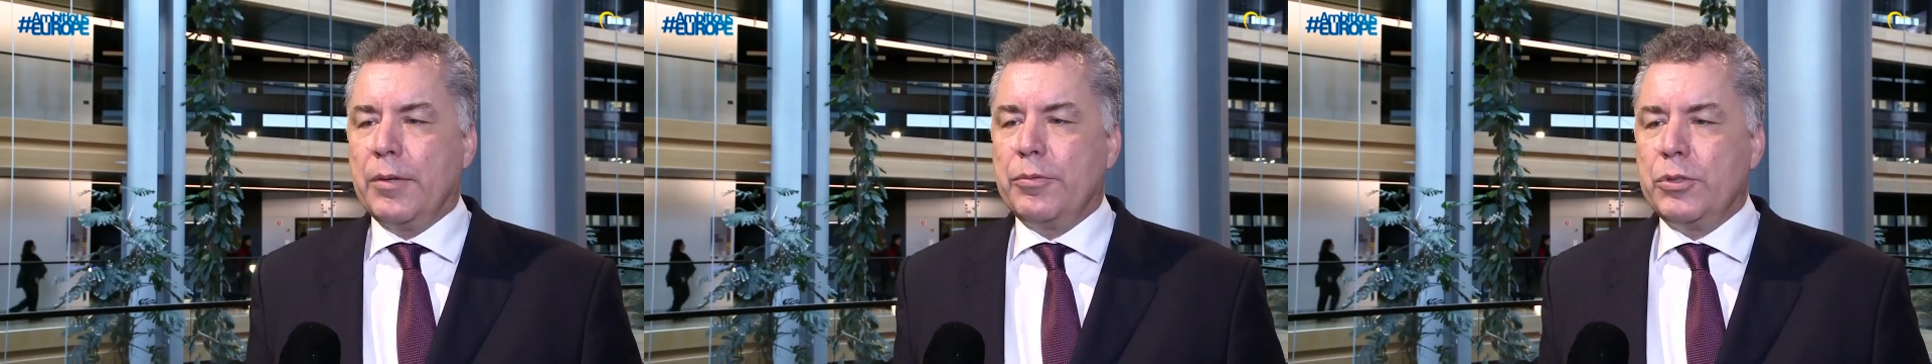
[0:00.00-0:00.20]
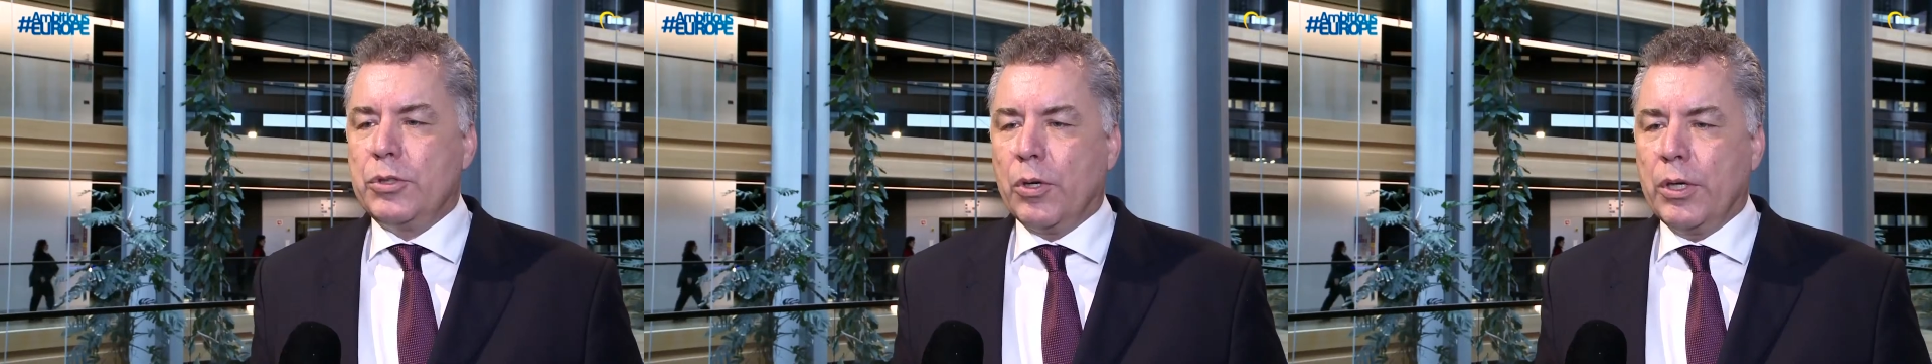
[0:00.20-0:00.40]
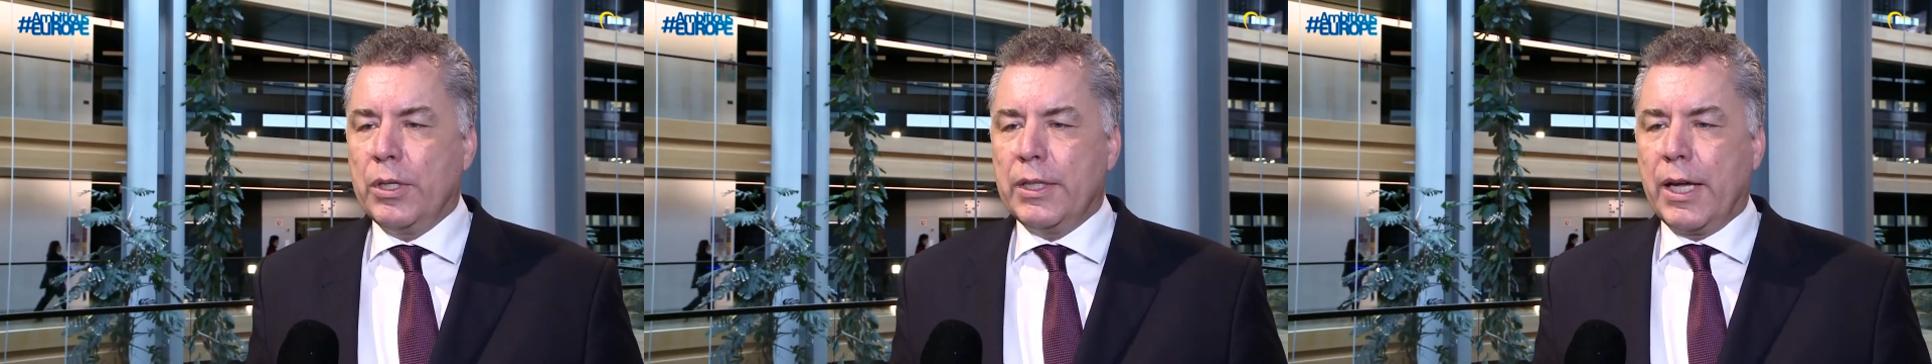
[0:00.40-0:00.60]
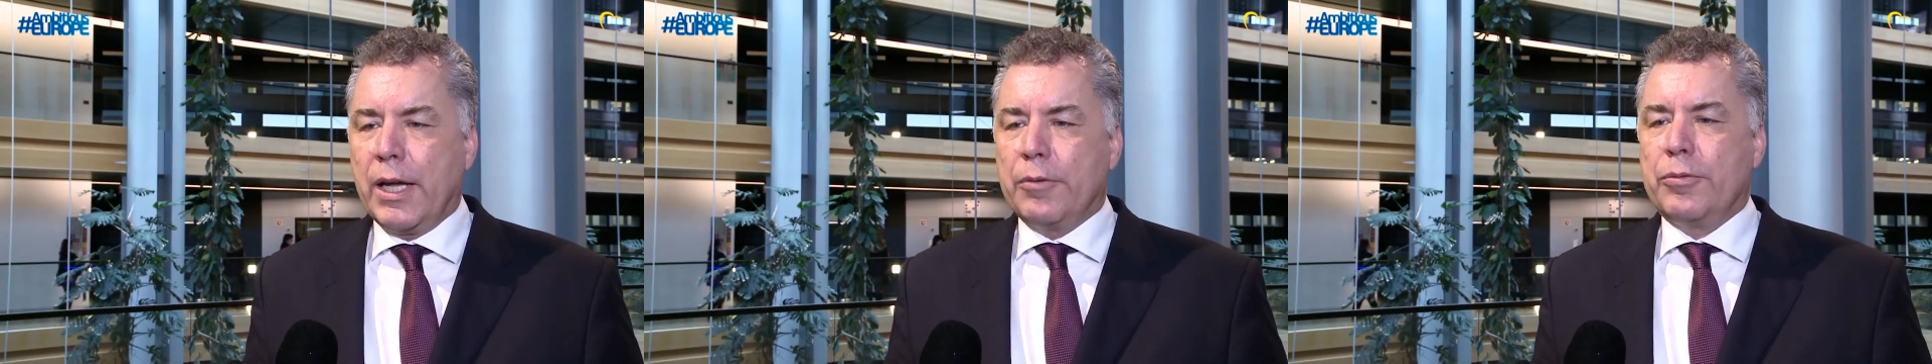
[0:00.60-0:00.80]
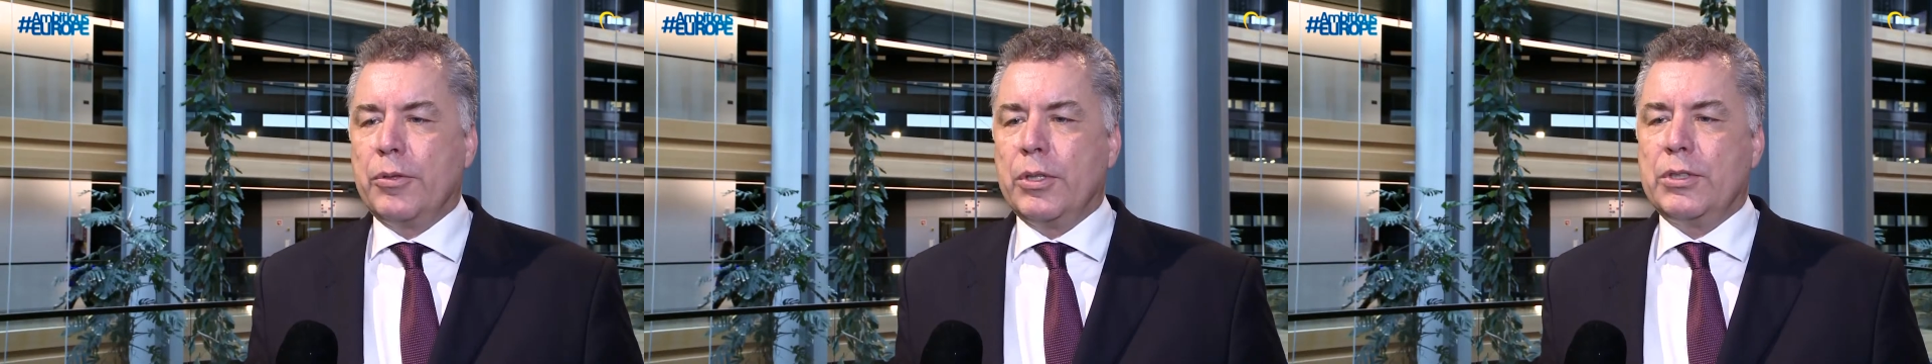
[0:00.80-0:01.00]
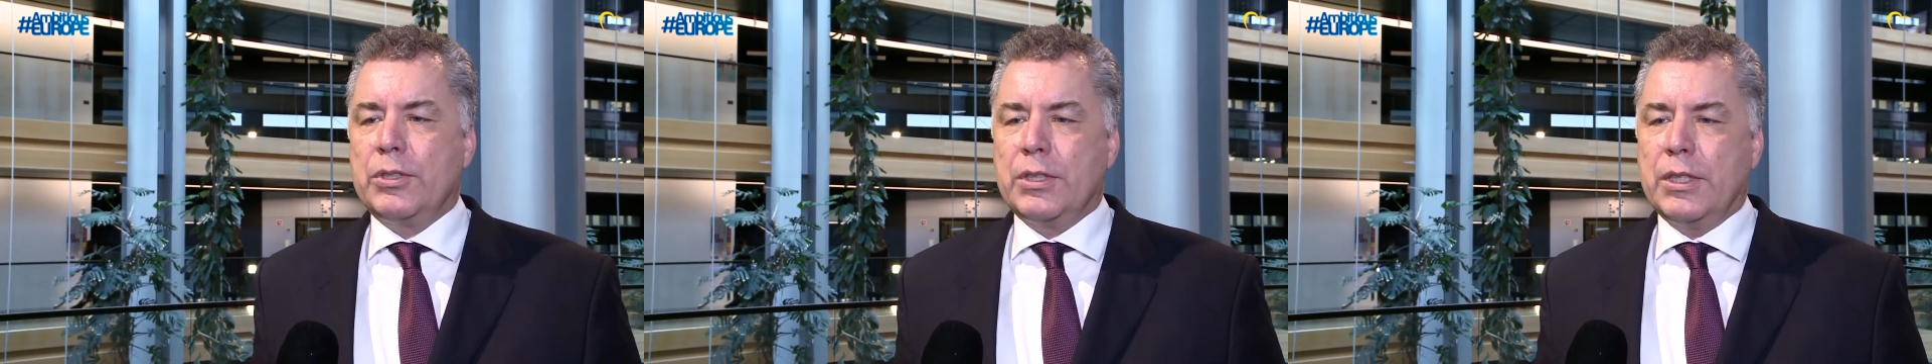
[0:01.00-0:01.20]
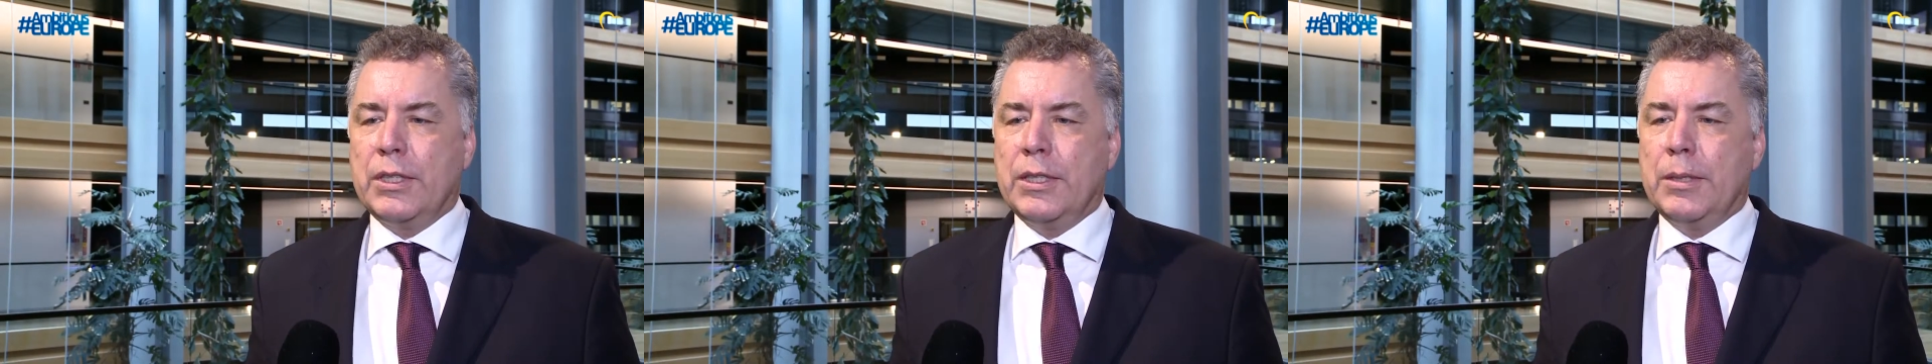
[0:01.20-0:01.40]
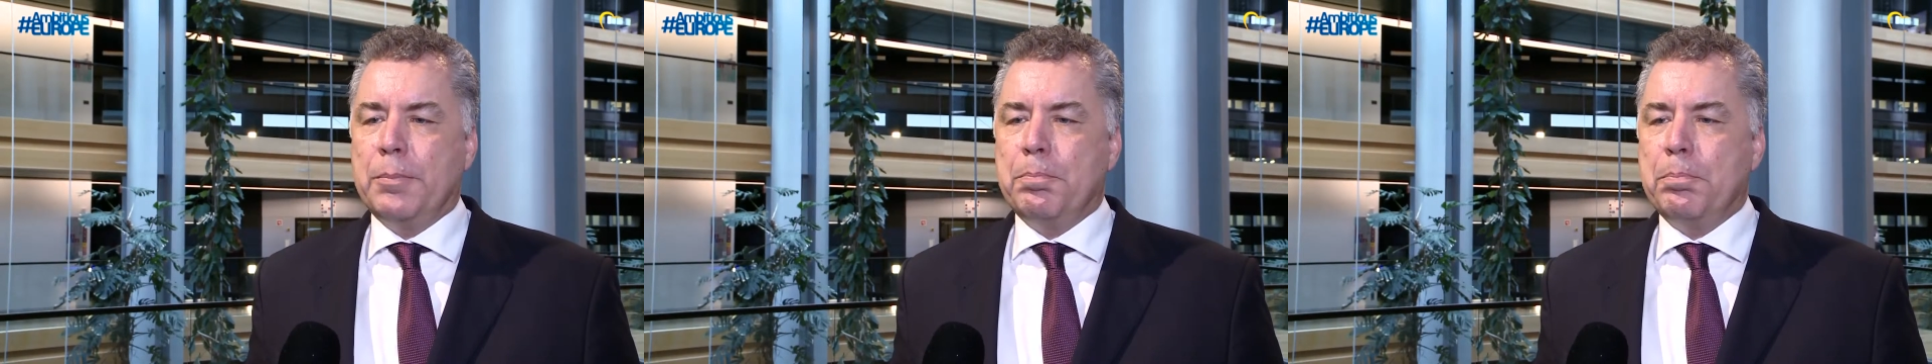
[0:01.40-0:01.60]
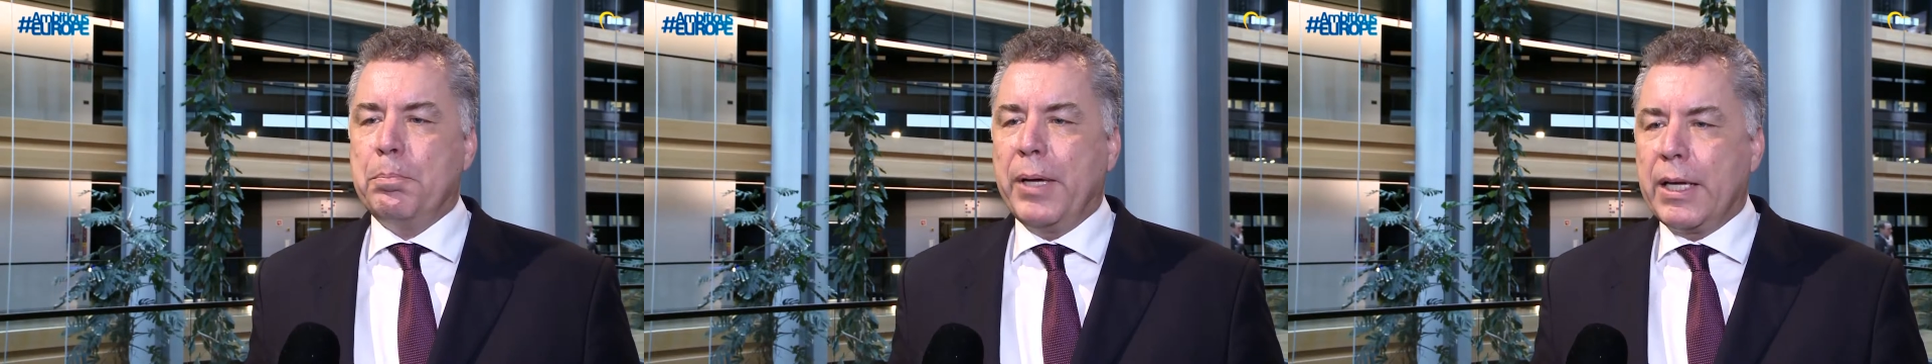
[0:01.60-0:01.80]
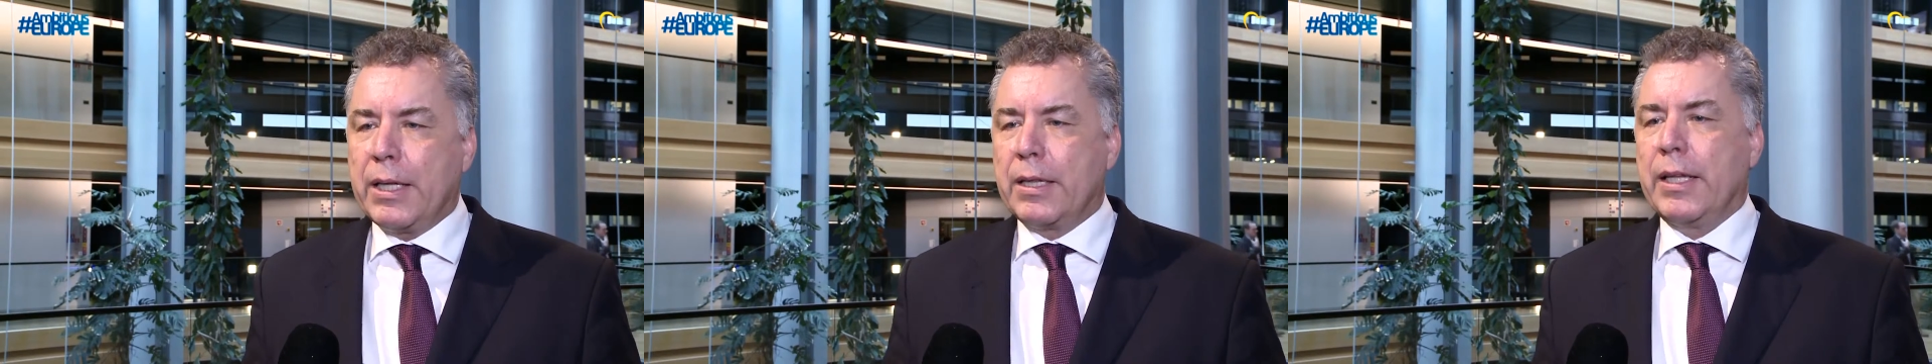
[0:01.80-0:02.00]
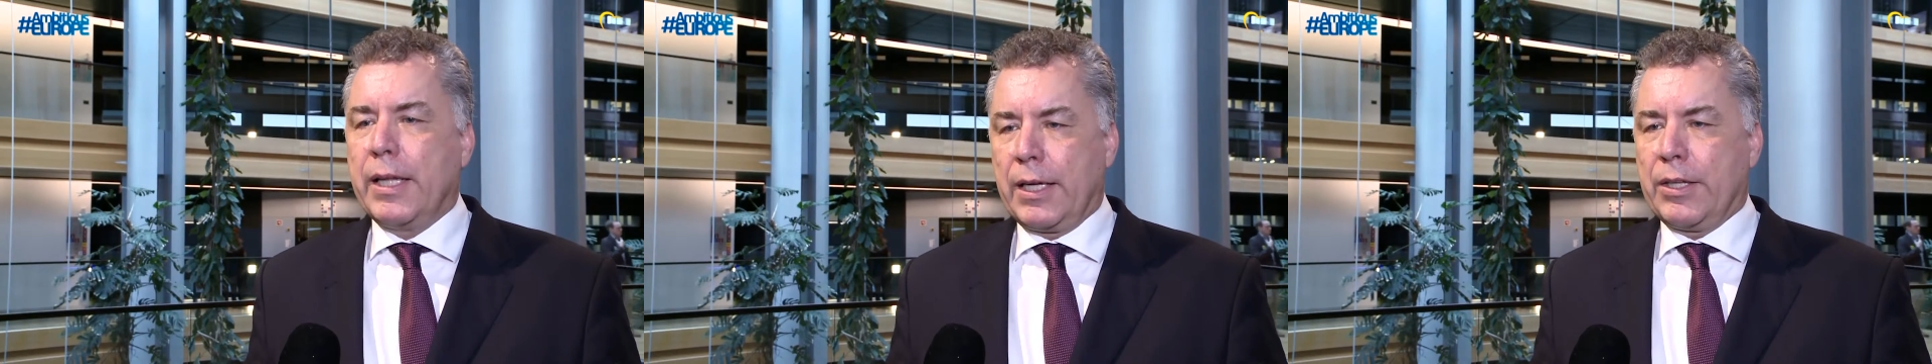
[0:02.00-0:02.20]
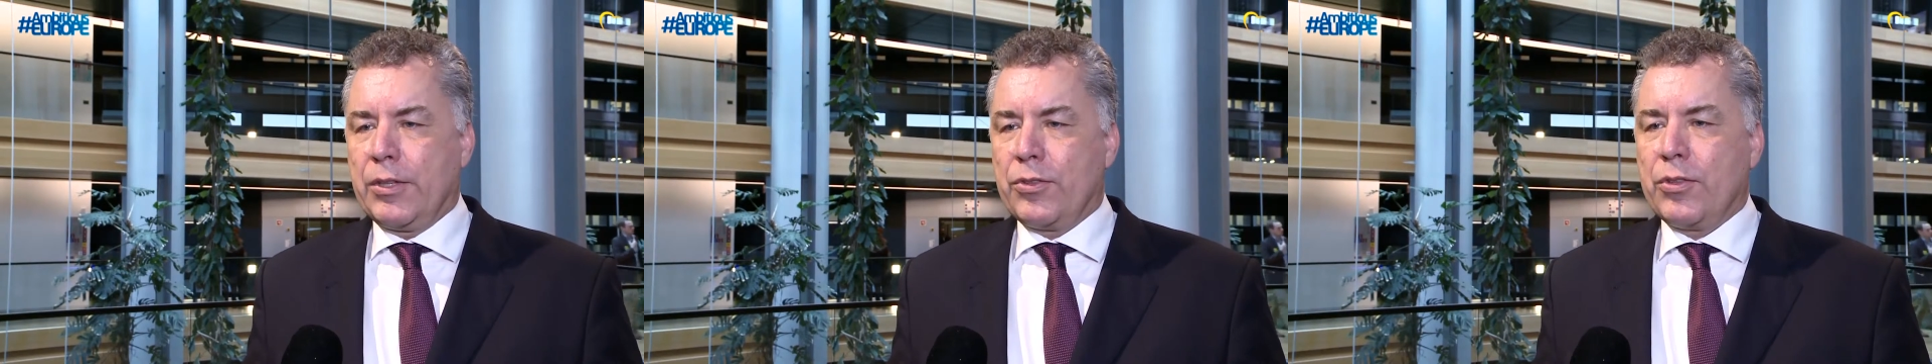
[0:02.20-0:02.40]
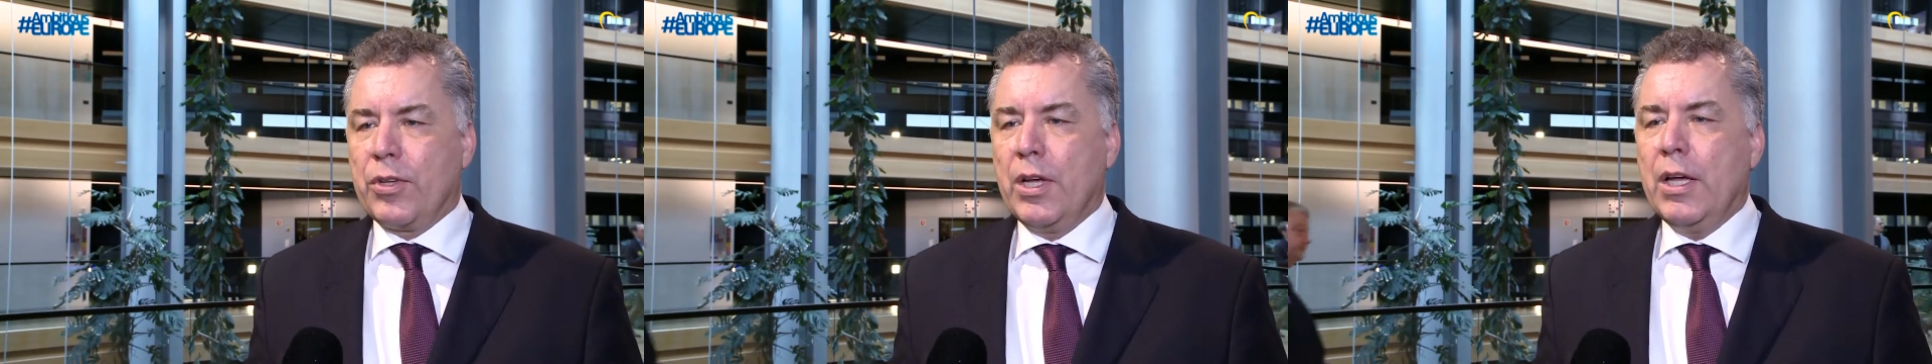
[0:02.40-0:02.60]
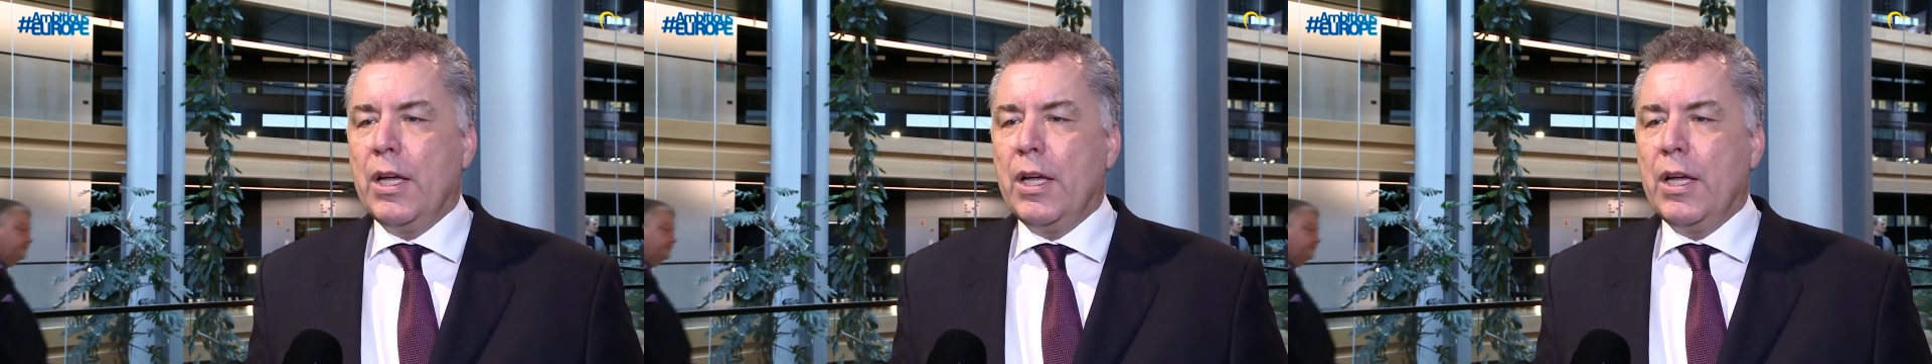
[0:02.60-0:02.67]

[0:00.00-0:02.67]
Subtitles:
have joint efforts in the big things,